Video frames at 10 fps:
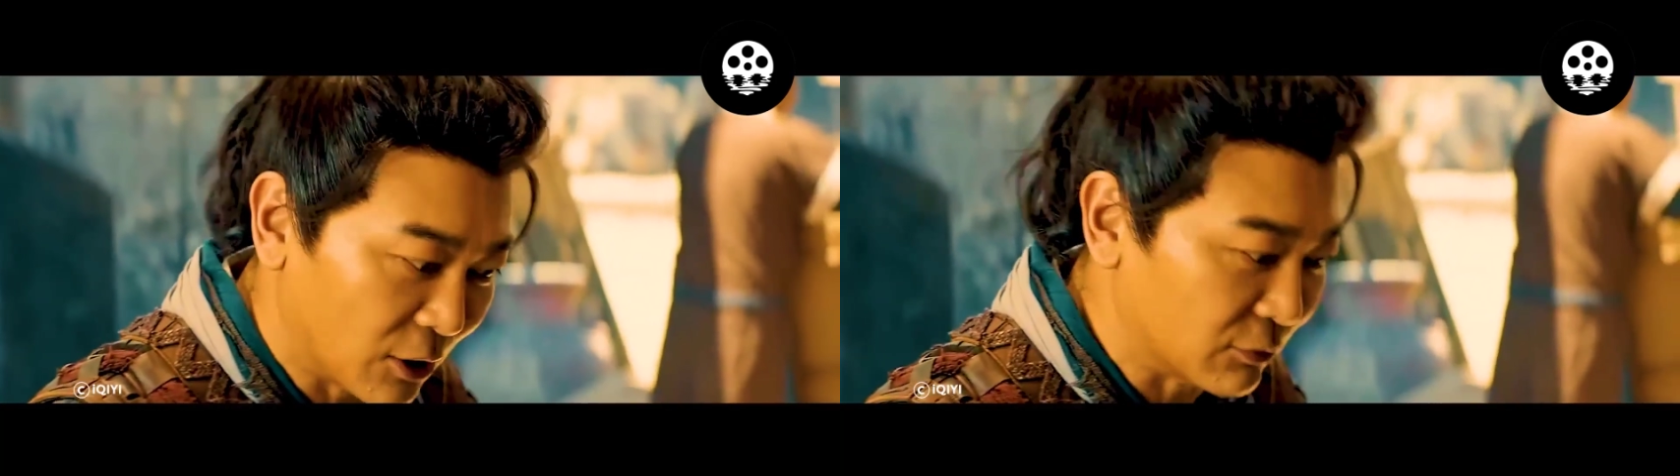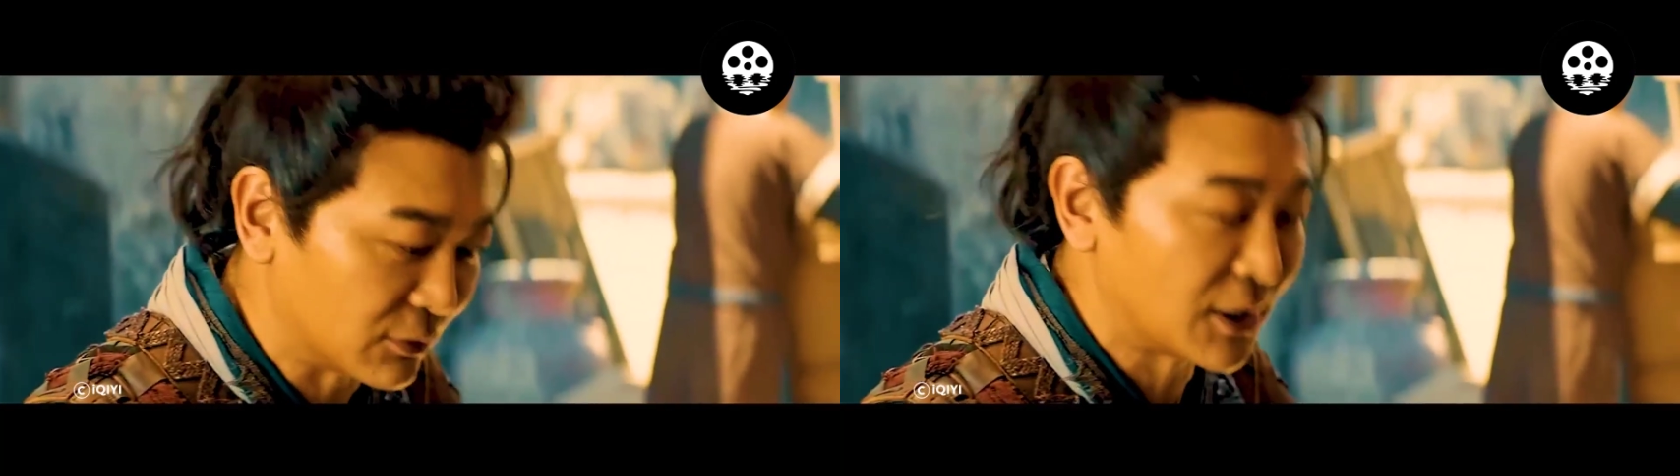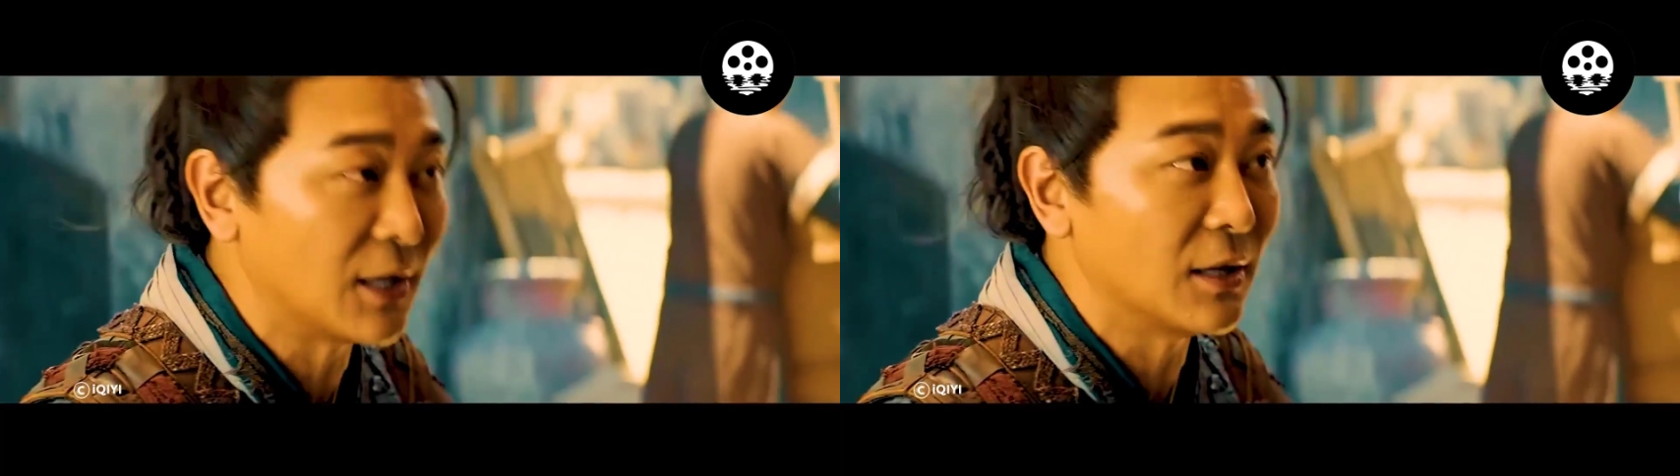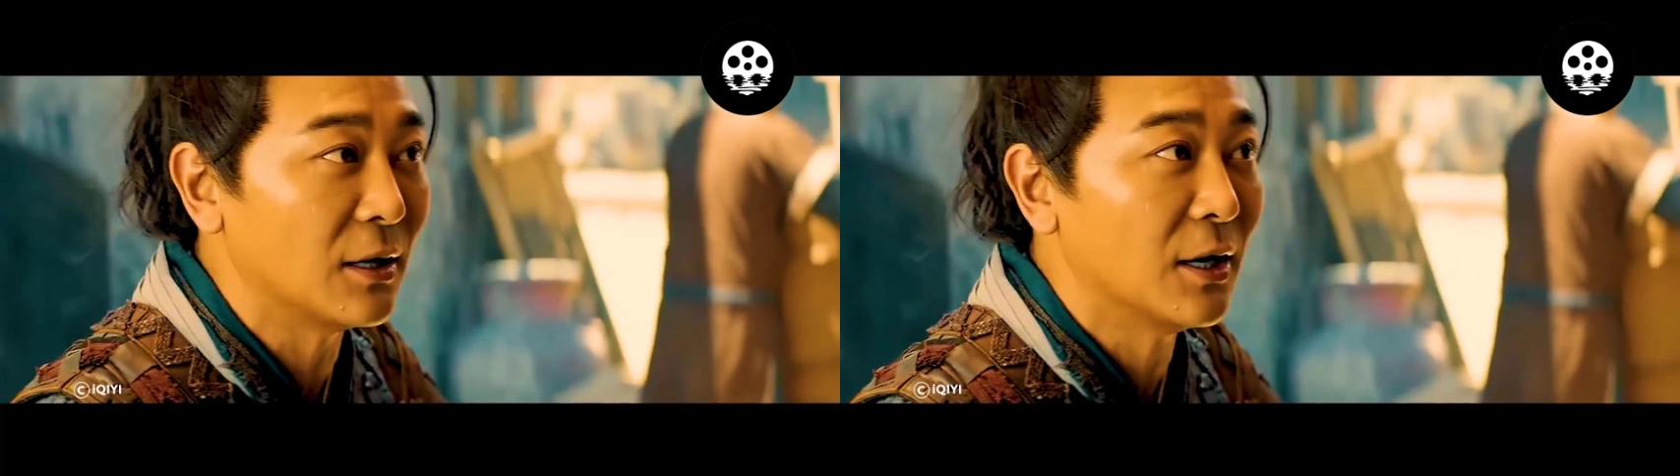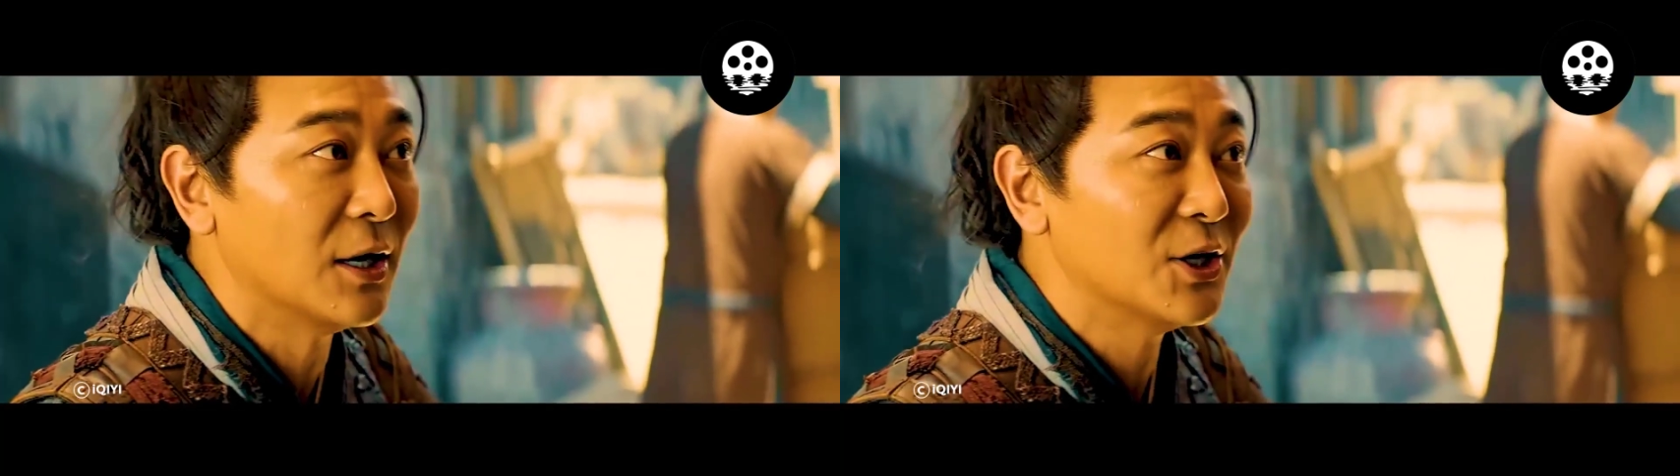all the
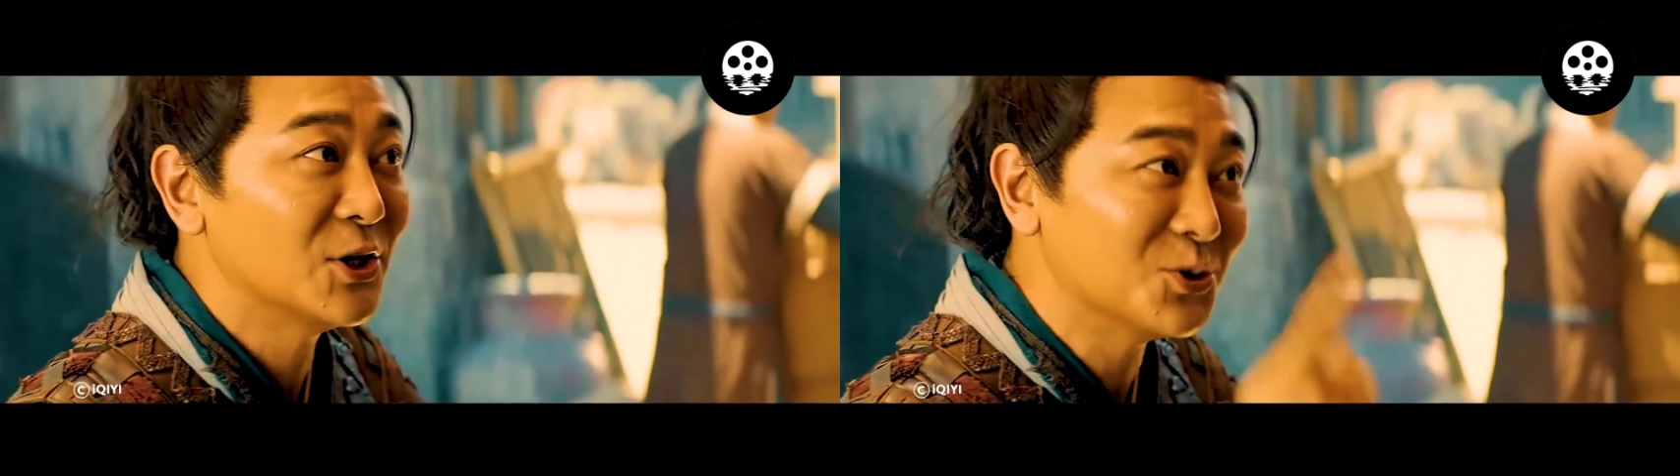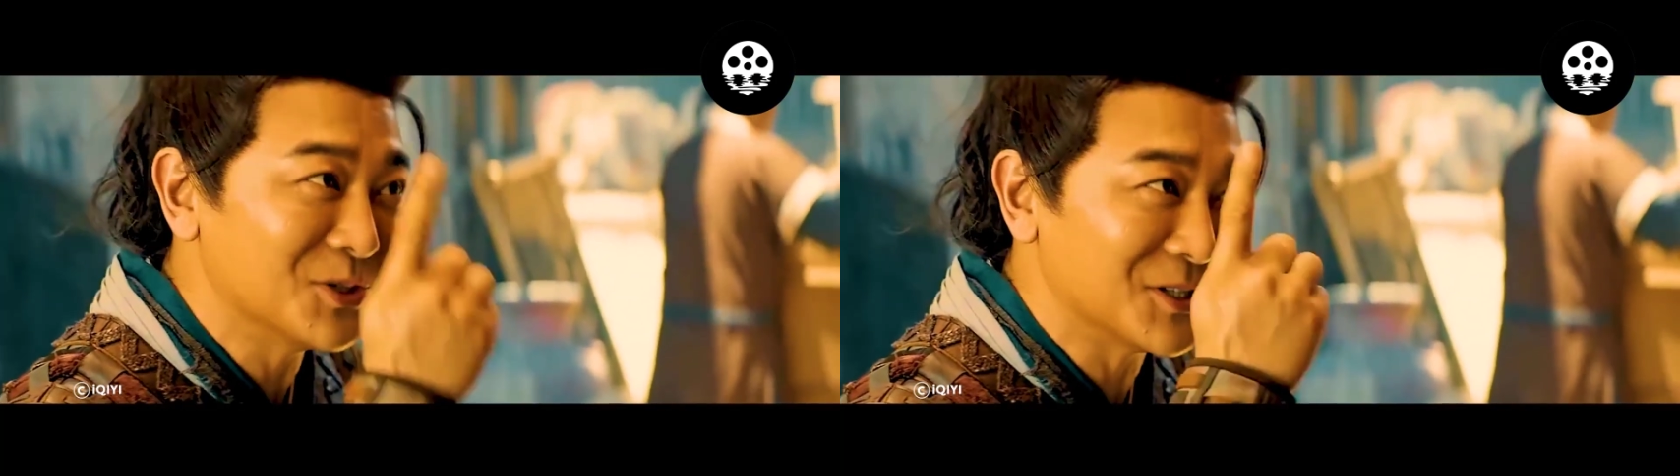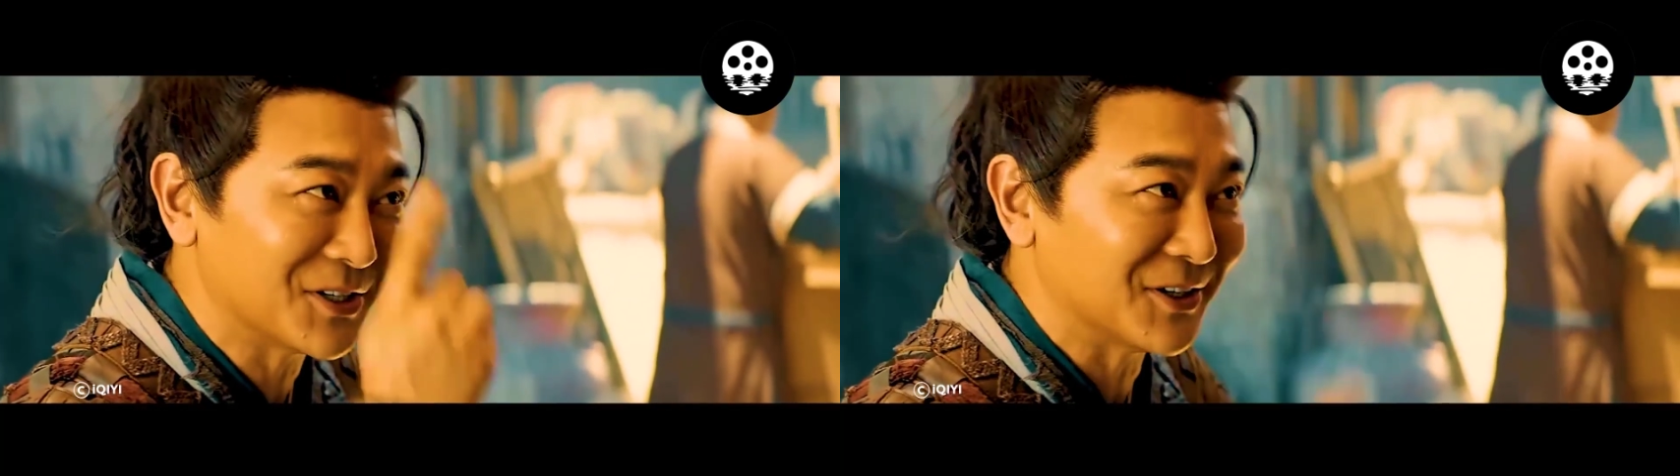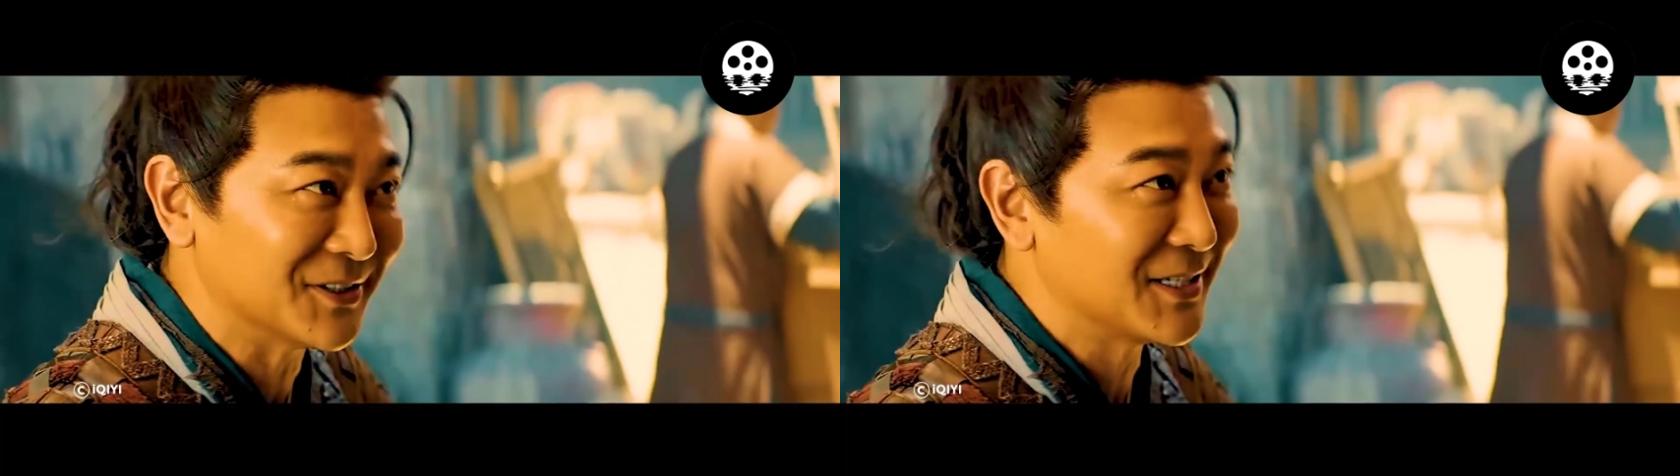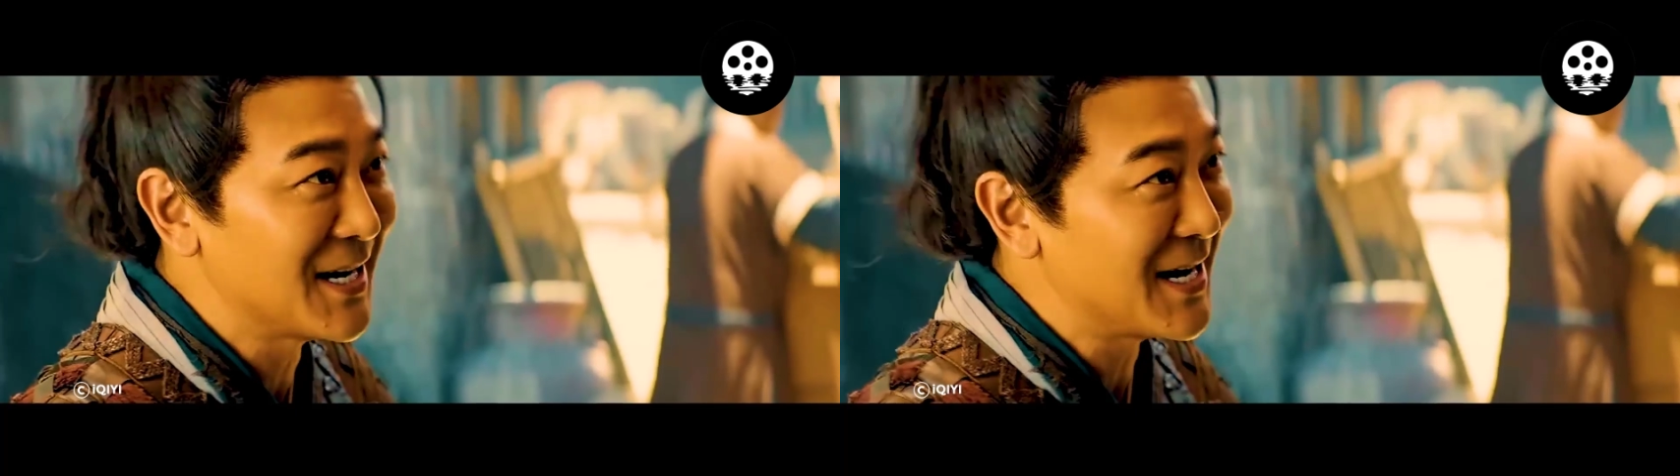time.
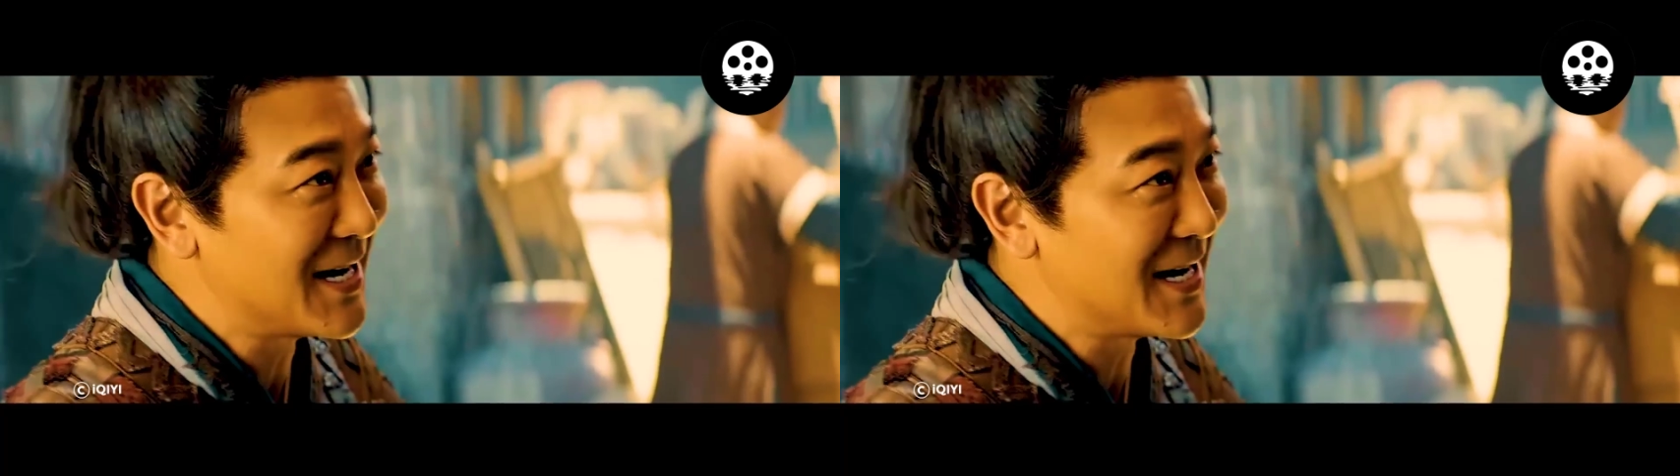Despite